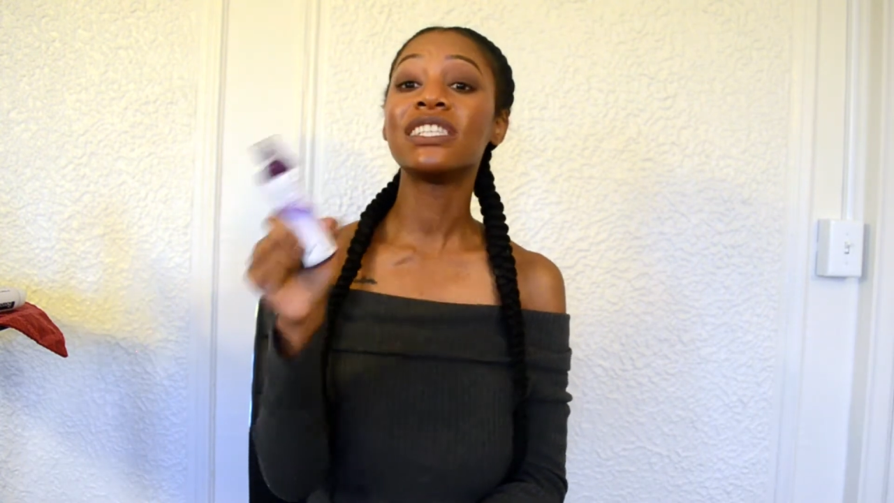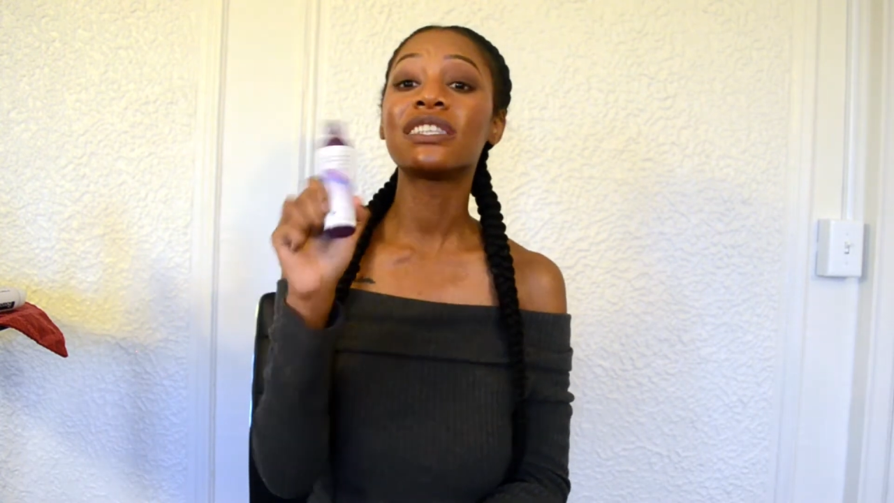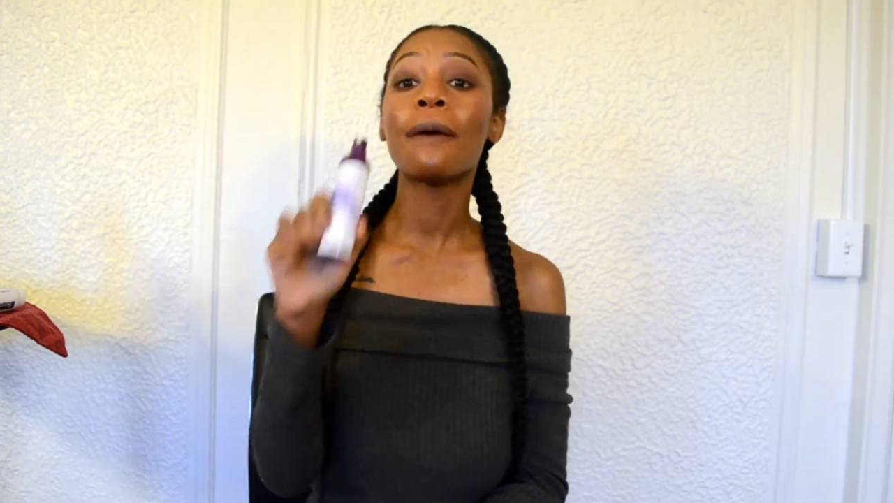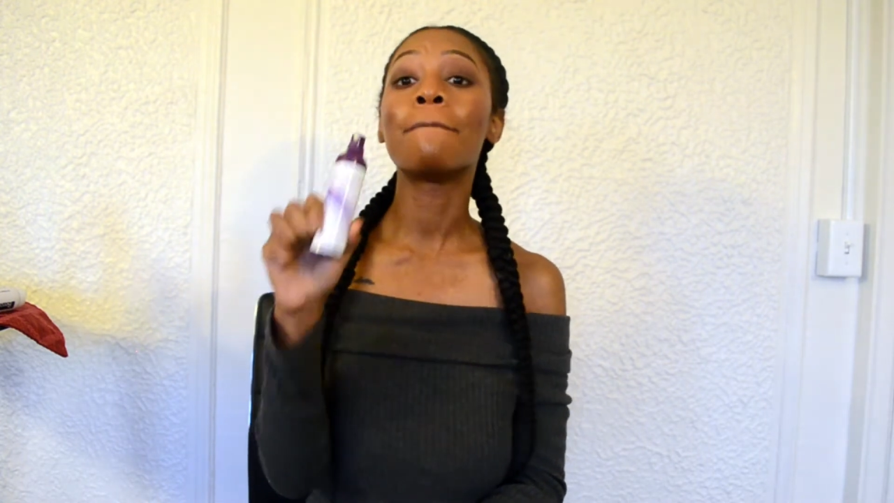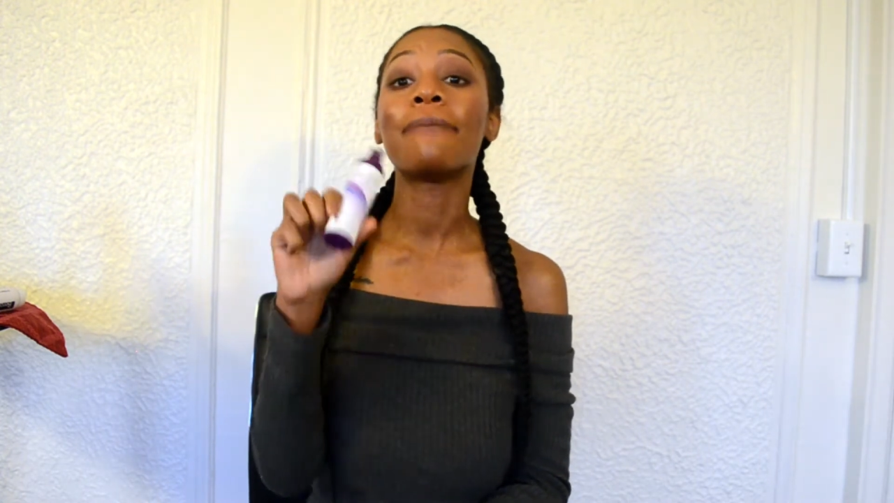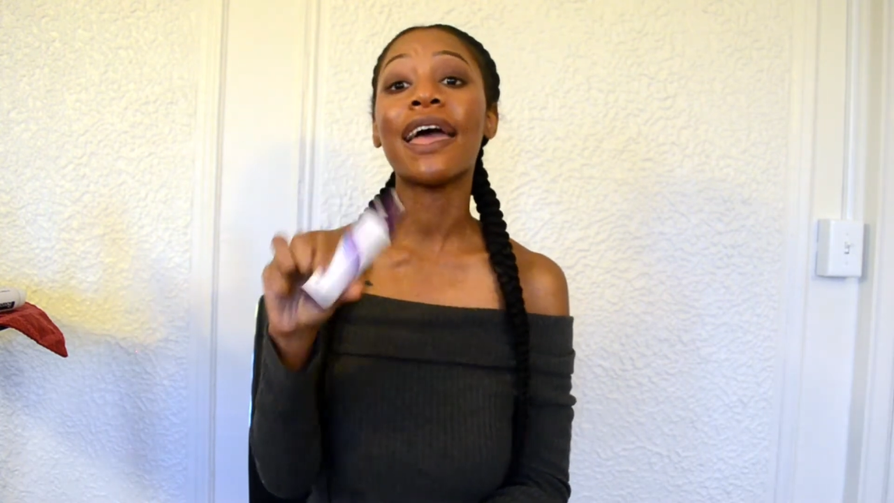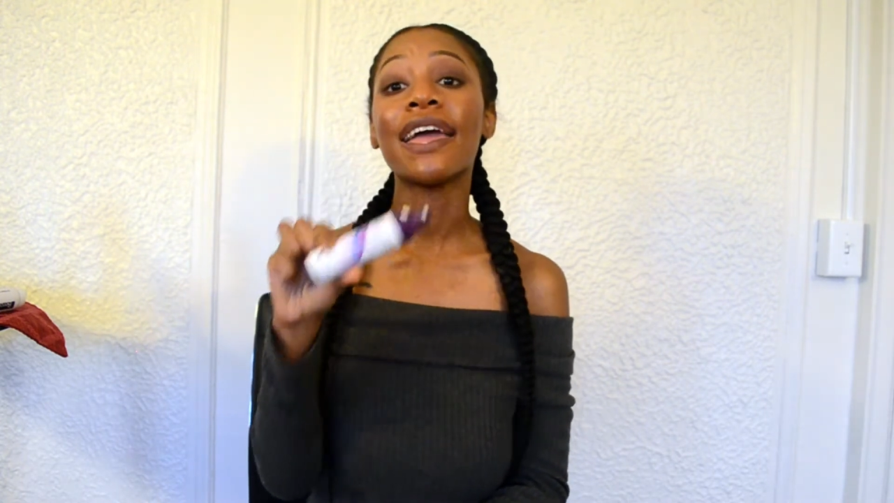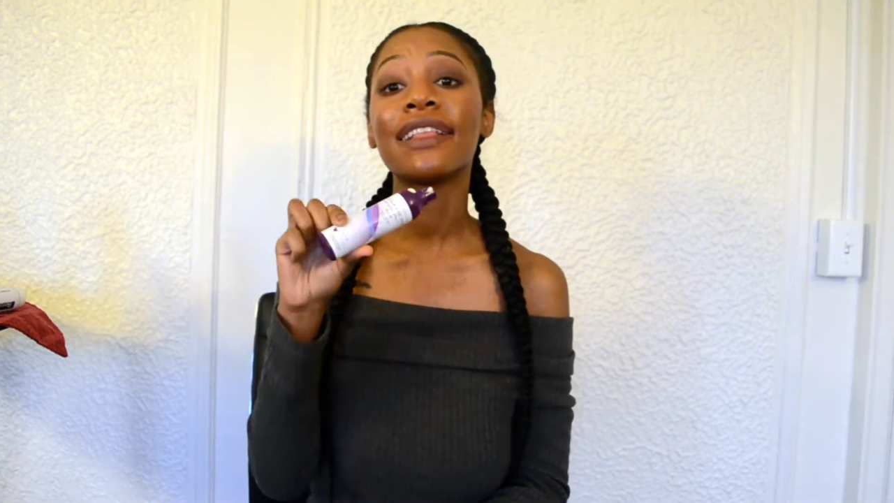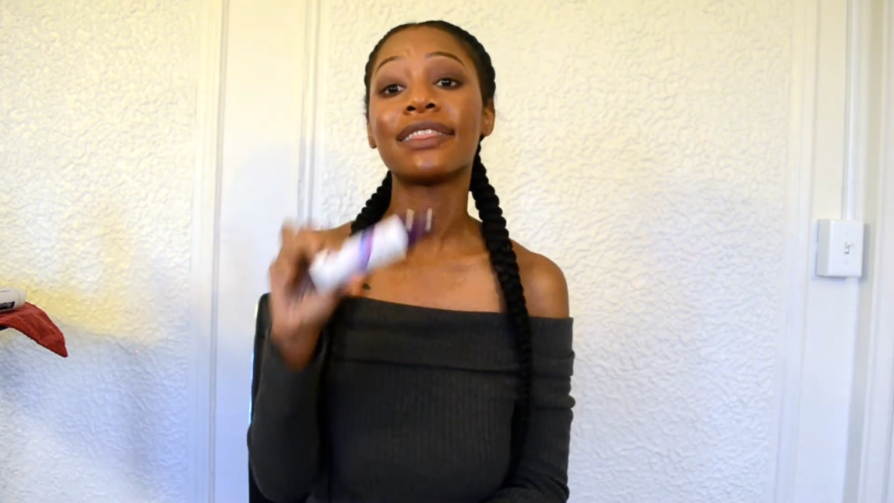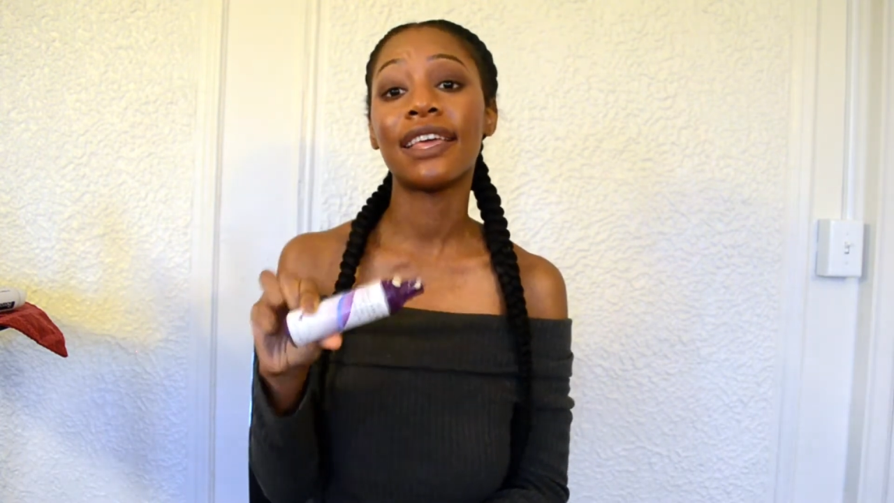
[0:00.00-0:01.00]
the
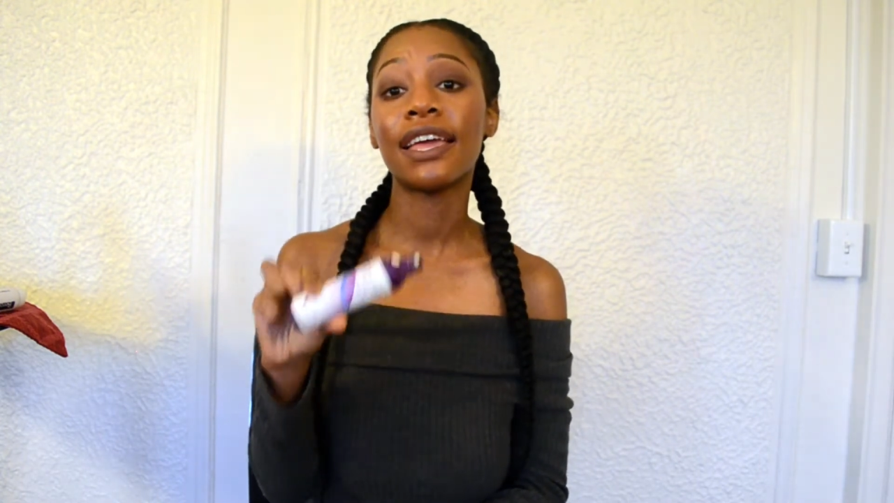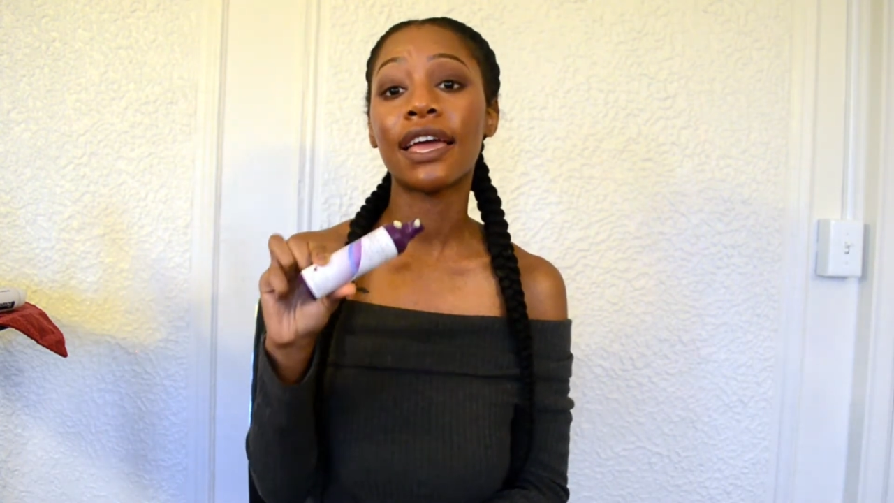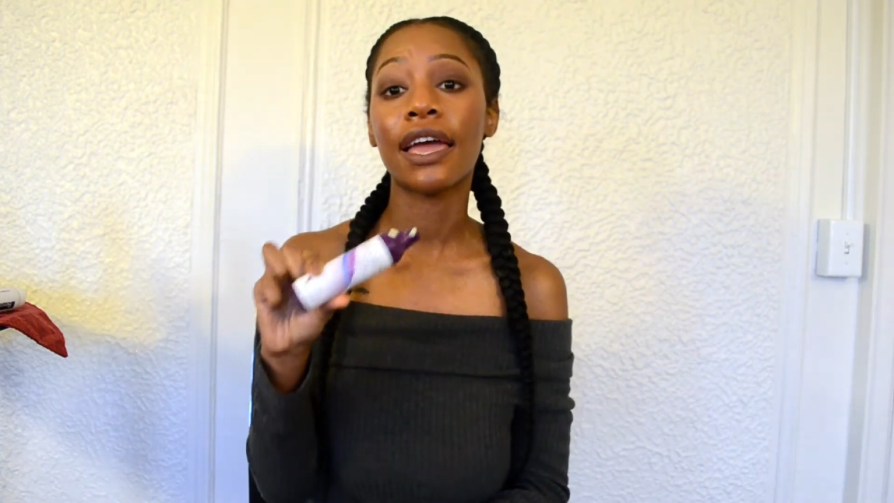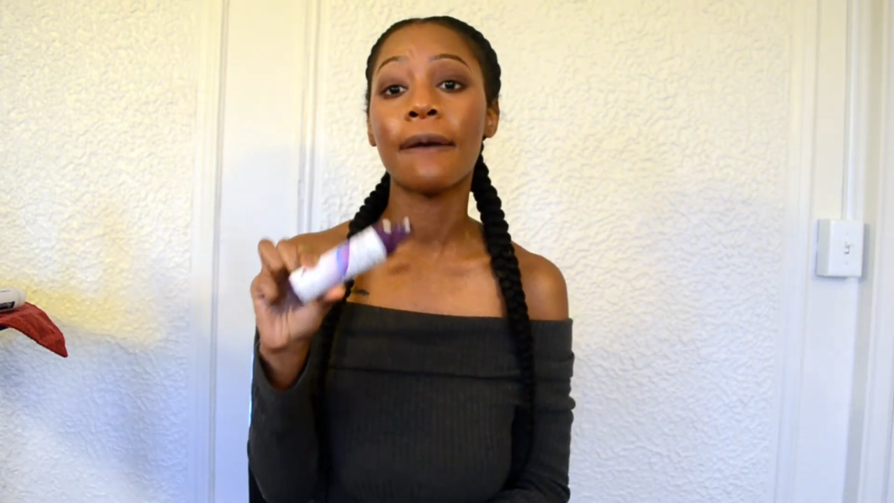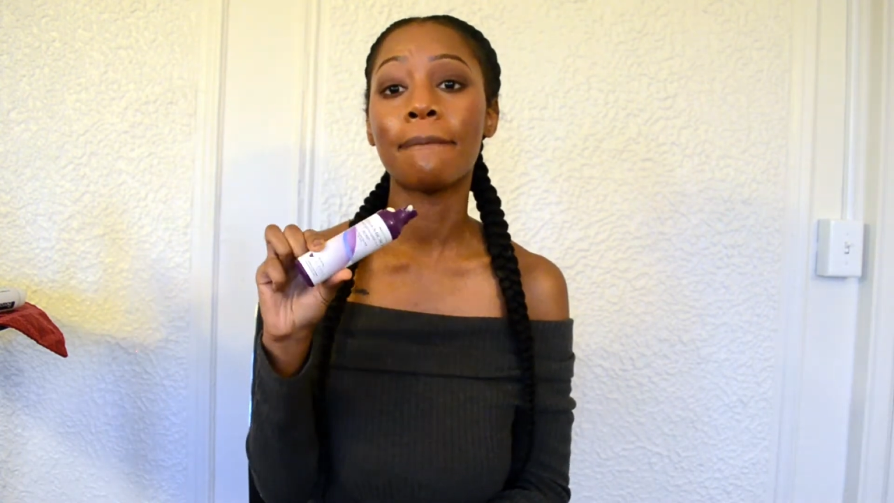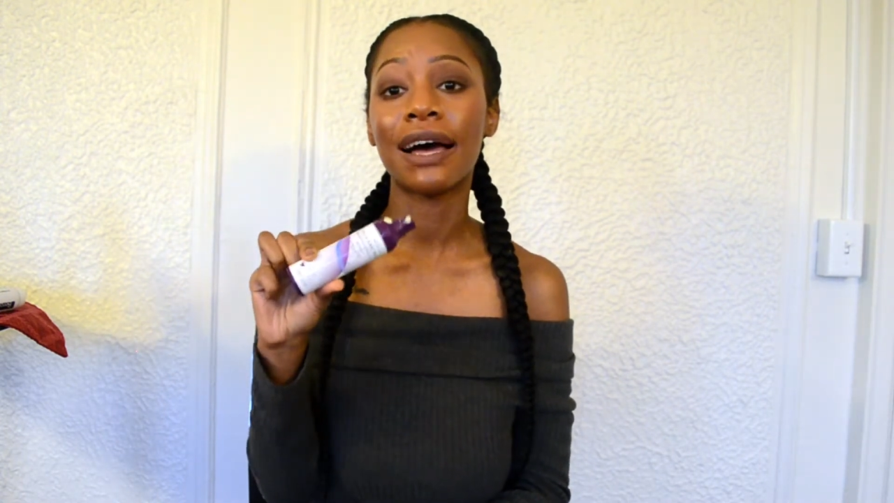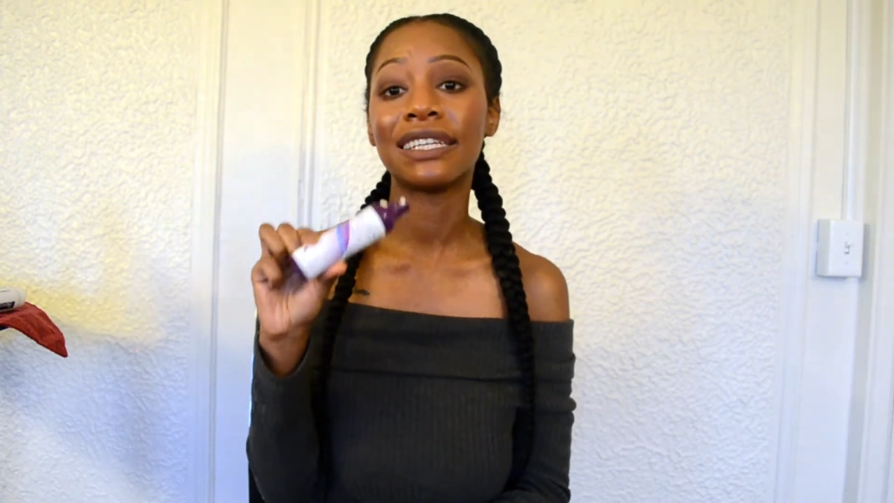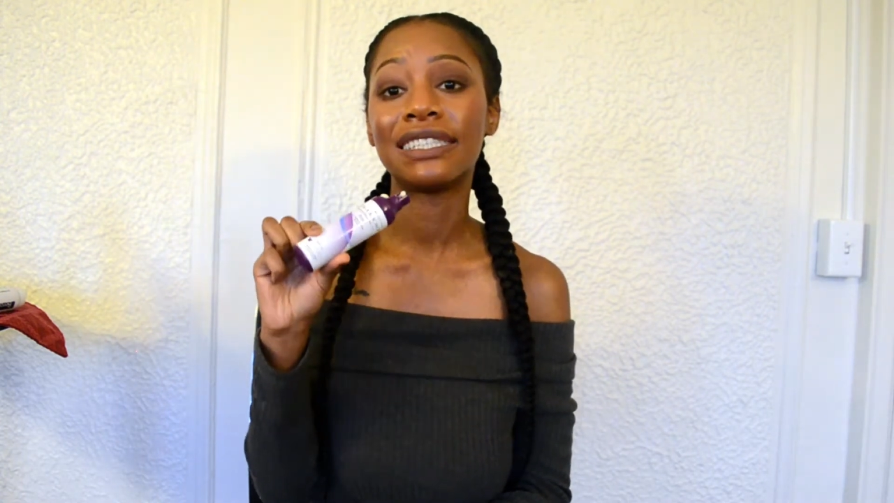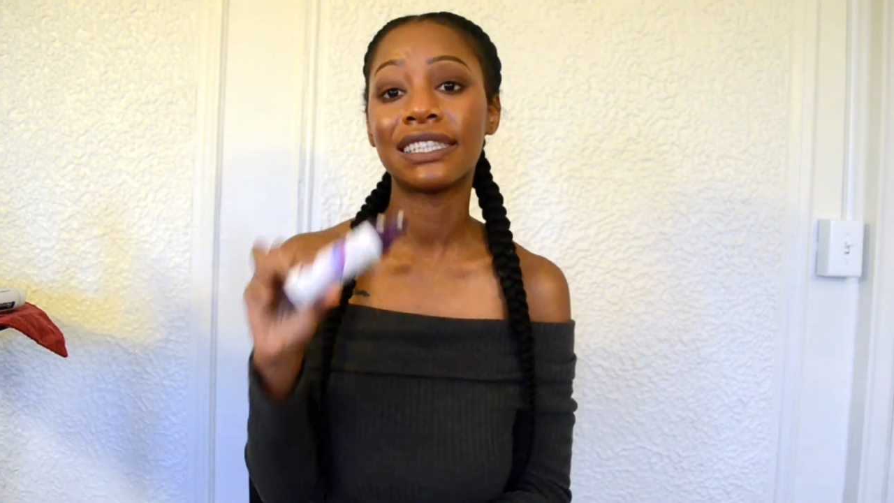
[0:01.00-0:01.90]
main thing in my